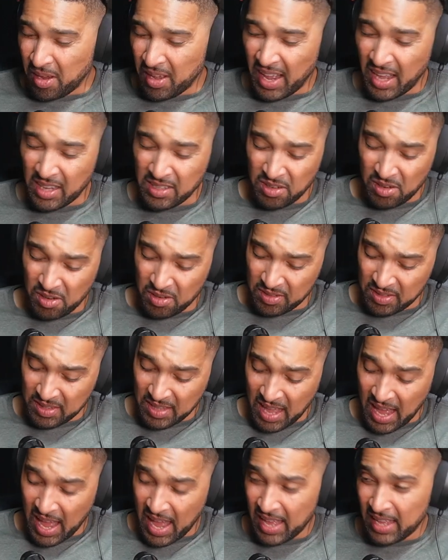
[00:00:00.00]
that's long.
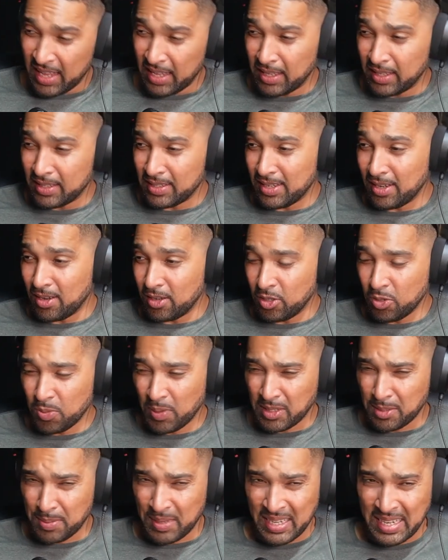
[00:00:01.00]
That is. You
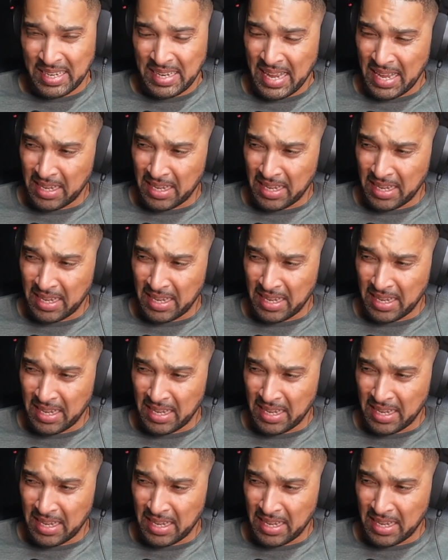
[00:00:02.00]
must be knackered.